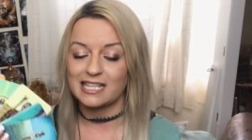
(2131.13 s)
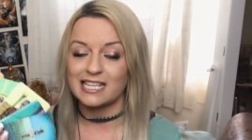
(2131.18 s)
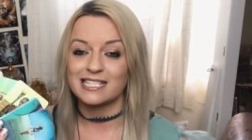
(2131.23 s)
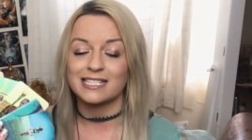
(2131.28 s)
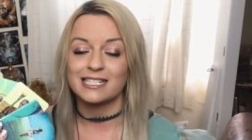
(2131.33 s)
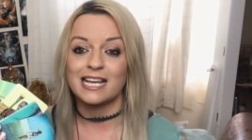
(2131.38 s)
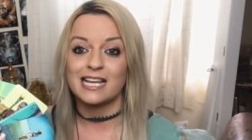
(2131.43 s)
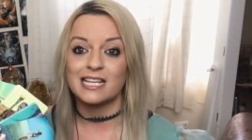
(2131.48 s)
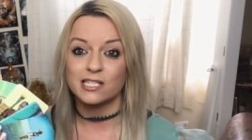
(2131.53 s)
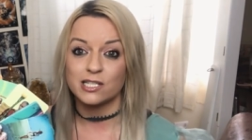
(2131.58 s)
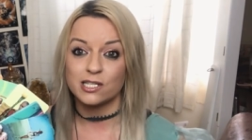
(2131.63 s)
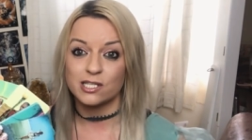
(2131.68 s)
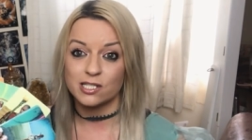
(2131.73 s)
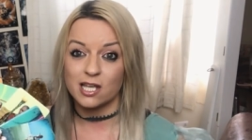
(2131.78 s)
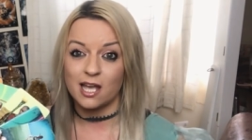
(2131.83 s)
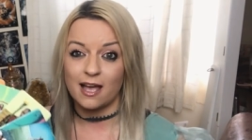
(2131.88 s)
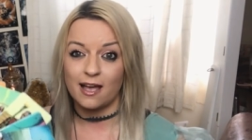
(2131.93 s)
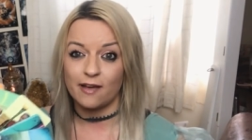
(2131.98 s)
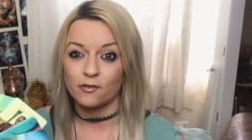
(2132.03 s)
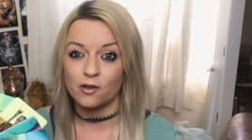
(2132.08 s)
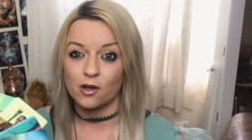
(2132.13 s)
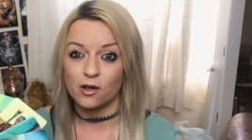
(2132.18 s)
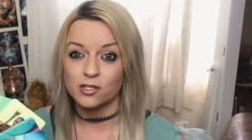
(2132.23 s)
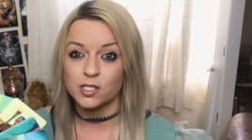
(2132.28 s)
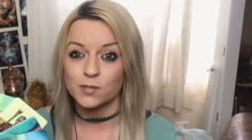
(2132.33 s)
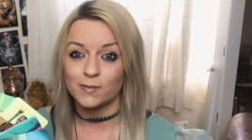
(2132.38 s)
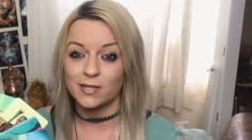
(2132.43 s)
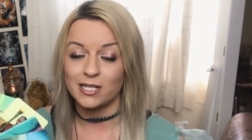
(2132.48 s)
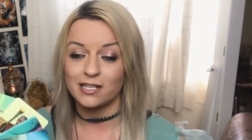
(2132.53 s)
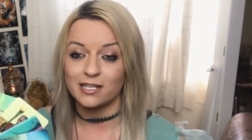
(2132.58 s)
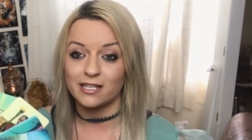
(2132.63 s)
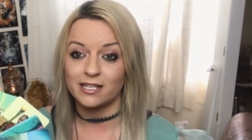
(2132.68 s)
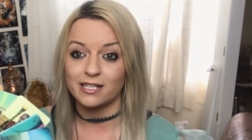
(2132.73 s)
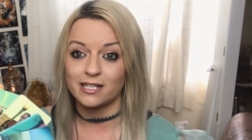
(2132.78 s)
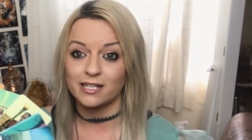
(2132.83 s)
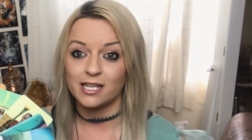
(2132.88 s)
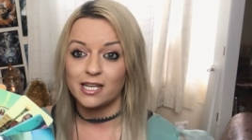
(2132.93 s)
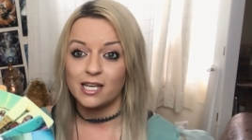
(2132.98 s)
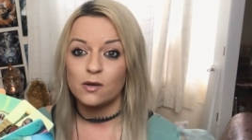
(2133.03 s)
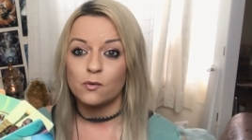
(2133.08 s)
There's lessons that have got to be
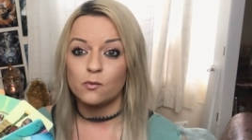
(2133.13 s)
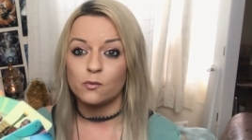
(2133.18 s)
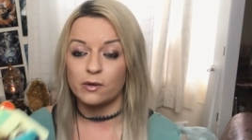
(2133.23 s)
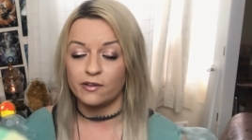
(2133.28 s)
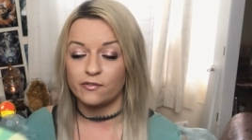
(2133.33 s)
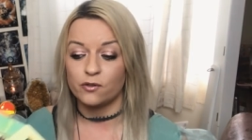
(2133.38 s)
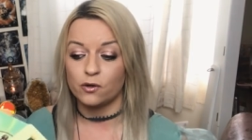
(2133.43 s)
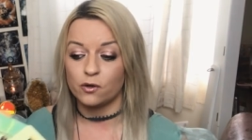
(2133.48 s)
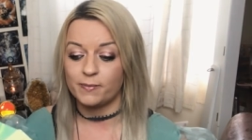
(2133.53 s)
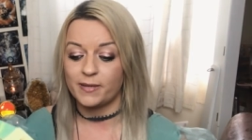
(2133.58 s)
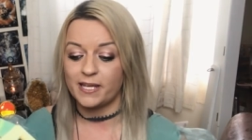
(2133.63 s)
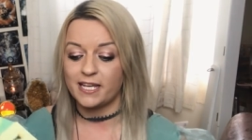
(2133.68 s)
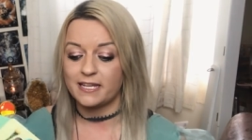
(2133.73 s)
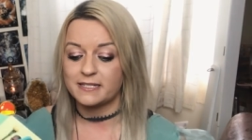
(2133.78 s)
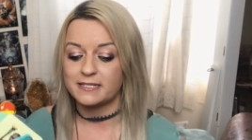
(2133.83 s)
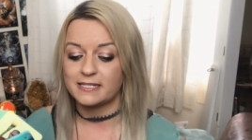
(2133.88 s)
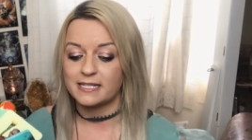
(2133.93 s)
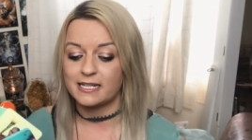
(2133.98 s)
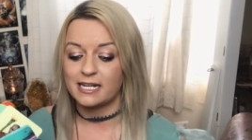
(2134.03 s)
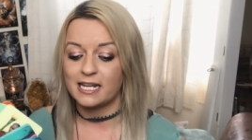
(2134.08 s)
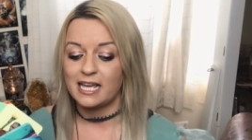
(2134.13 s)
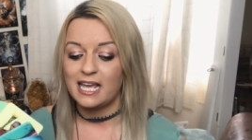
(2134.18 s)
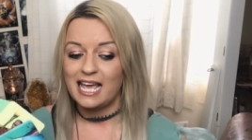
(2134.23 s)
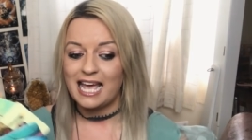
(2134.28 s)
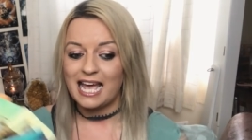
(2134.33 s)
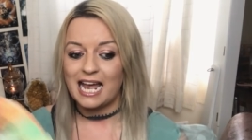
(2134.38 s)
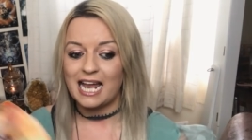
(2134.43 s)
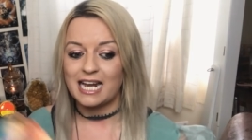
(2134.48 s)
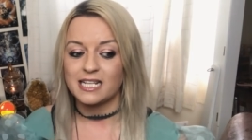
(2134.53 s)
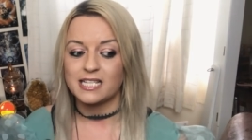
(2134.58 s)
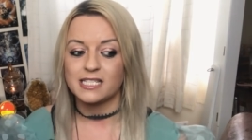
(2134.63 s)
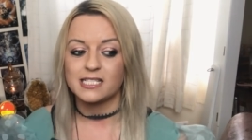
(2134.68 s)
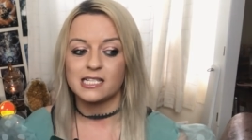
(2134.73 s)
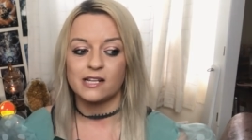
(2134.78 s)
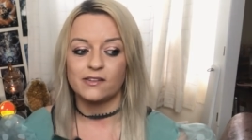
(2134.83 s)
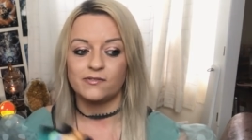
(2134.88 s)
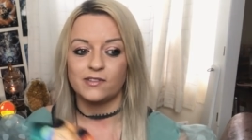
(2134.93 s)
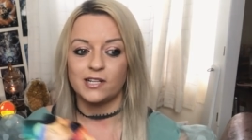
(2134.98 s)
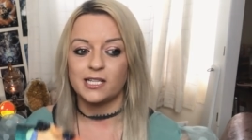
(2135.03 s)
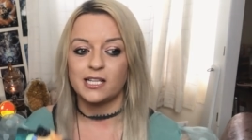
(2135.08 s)
learned with your person and it's
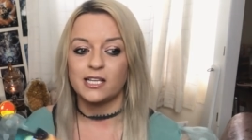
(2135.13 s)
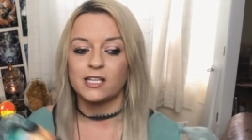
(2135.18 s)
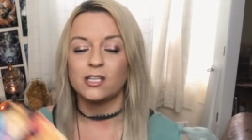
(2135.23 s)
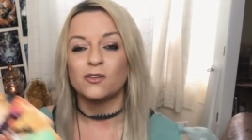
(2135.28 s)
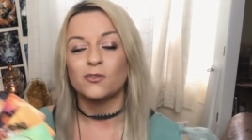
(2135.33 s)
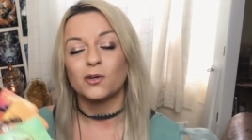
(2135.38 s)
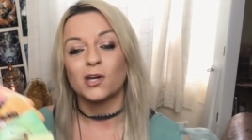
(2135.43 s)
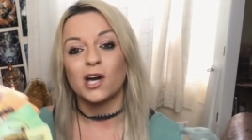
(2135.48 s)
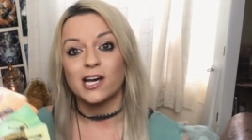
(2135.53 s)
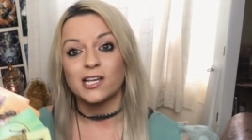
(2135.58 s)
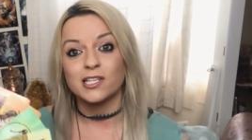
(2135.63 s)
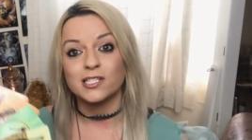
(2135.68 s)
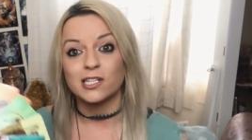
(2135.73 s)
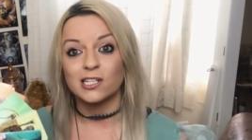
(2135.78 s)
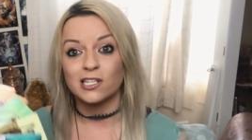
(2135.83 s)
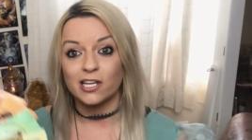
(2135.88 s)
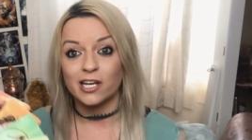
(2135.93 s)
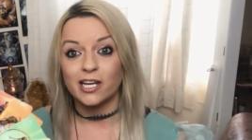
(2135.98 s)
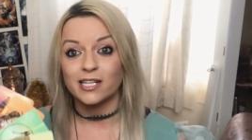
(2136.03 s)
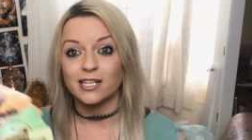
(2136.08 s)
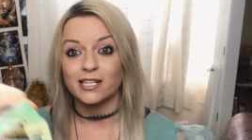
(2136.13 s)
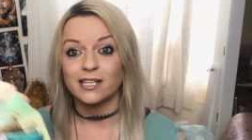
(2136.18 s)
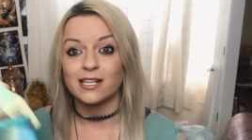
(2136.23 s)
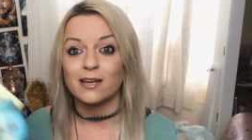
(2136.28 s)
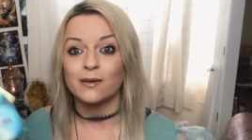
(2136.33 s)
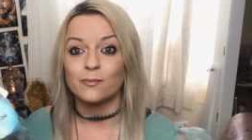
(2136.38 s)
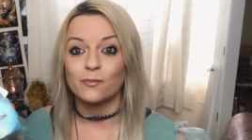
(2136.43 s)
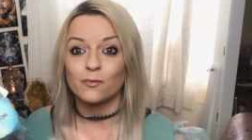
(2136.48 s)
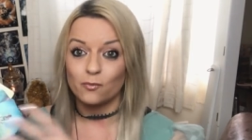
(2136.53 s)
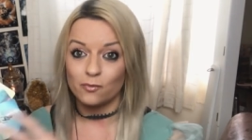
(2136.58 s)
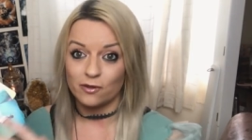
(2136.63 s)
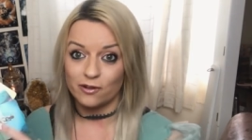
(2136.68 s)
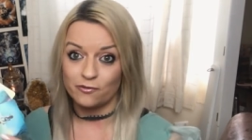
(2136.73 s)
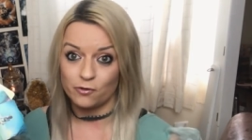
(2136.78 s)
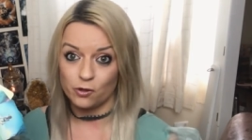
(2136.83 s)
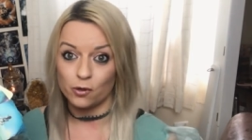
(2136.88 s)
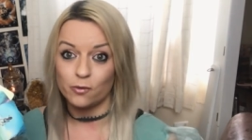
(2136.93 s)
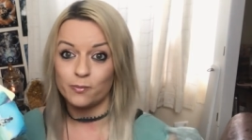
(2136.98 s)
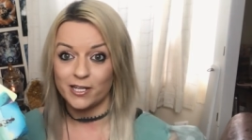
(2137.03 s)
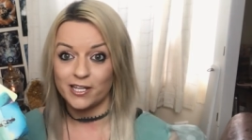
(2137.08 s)
lovely that you guys are learning them
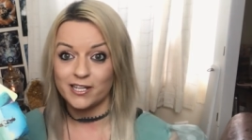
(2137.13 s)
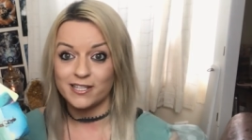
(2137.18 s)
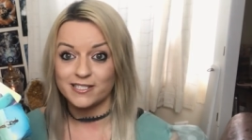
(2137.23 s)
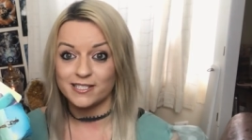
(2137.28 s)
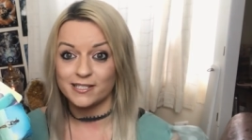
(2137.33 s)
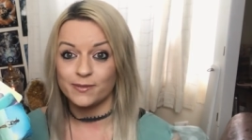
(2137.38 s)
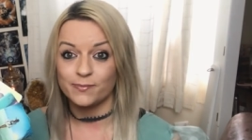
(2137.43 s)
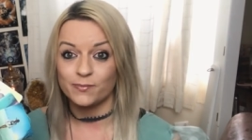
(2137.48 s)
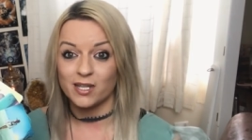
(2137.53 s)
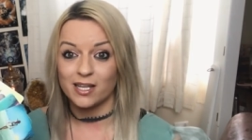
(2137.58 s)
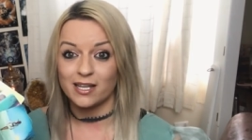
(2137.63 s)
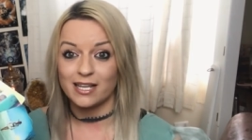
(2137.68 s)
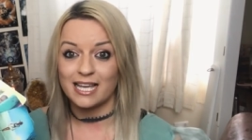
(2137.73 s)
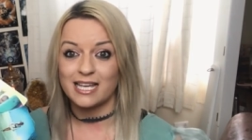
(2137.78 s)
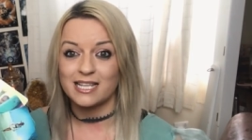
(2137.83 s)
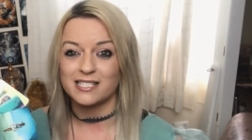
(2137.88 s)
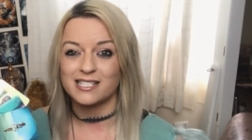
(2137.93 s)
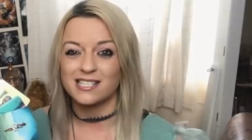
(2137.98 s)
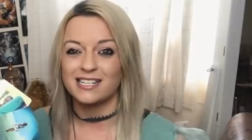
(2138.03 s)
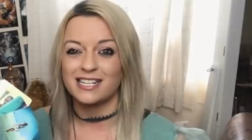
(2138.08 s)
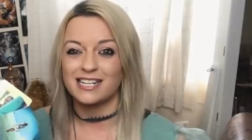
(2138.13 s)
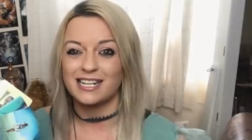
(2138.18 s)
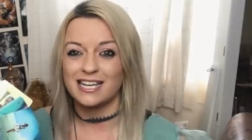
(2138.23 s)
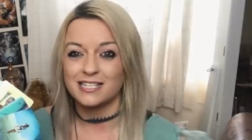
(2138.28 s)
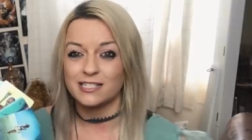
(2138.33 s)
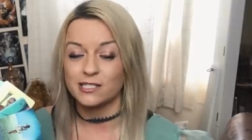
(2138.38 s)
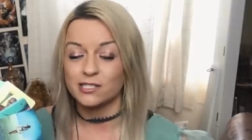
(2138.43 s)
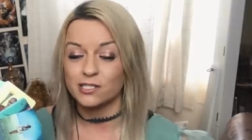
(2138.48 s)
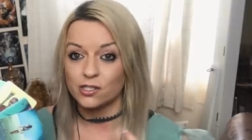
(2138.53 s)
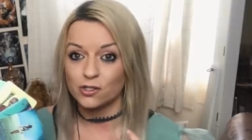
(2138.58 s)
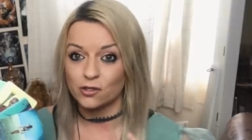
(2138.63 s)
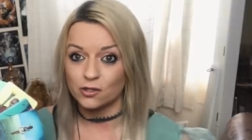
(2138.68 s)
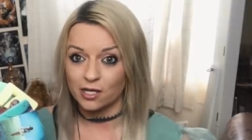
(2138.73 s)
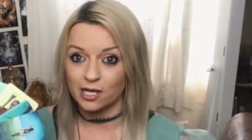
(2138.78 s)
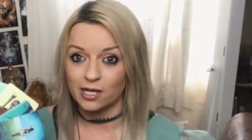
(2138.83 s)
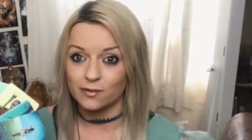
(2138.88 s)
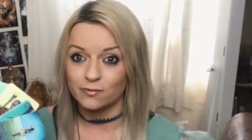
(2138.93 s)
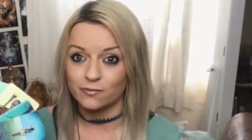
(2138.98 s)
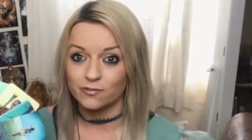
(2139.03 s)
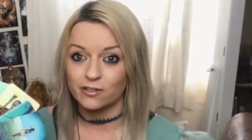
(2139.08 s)
with your person okay so the lessons that you're
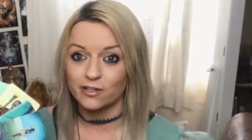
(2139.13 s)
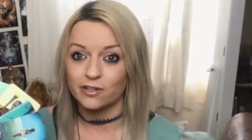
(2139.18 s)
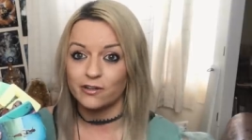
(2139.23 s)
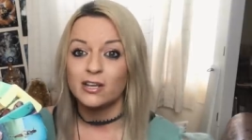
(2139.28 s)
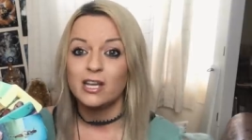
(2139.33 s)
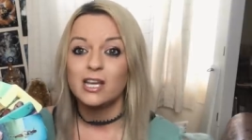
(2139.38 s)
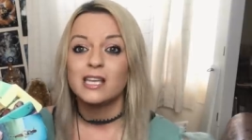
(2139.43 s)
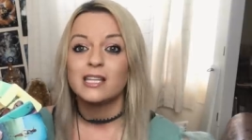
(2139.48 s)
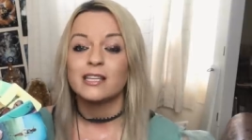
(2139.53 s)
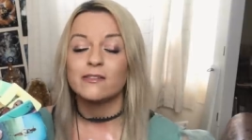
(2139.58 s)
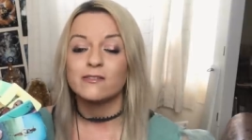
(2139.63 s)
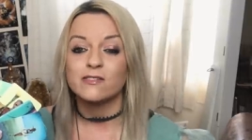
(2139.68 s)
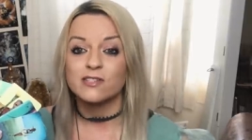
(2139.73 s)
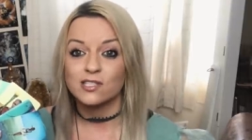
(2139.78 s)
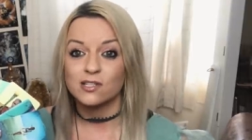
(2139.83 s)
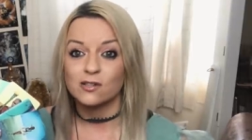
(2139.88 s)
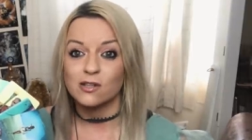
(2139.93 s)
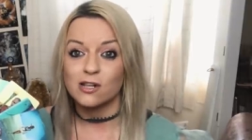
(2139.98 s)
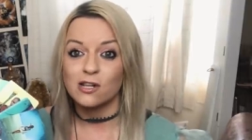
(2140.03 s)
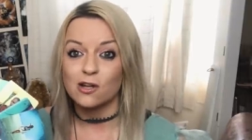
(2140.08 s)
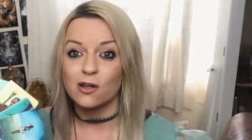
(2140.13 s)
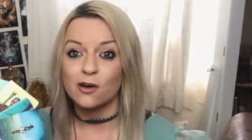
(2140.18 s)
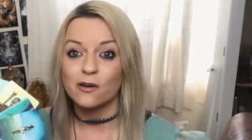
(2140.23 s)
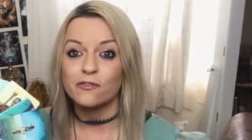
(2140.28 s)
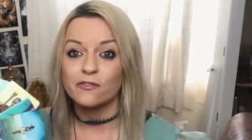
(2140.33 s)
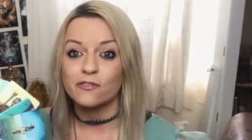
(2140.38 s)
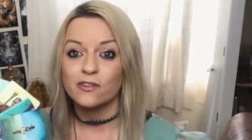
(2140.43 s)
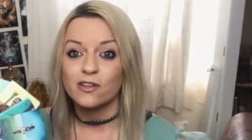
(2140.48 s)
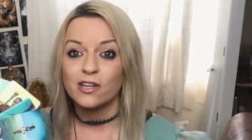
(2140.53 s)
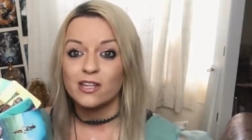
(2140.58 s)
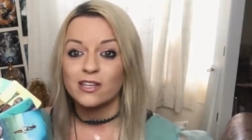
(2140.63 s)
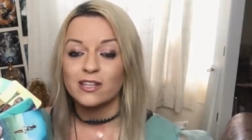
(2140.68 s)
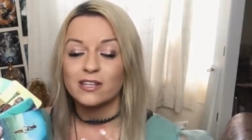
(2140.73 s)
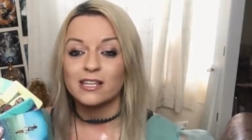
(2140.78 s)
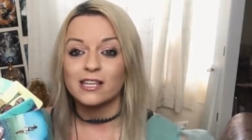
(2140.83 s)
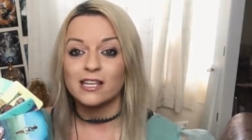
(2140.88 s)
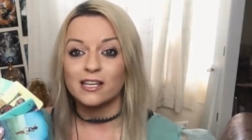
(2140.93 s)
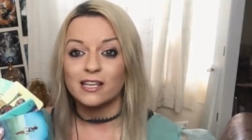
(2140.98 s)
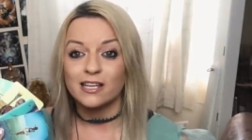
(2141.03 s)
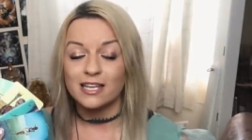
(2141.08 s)
going through there is still a love
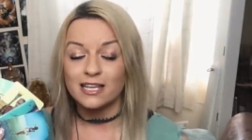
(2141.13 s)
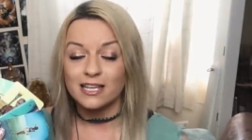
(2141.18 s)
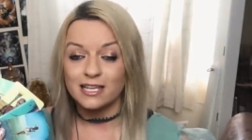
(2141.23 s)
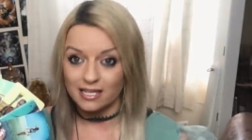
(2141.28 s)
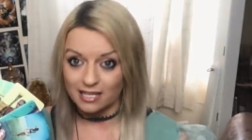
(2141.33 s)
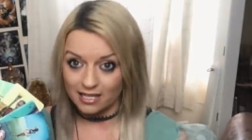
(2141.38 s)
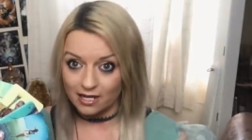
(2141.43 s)
that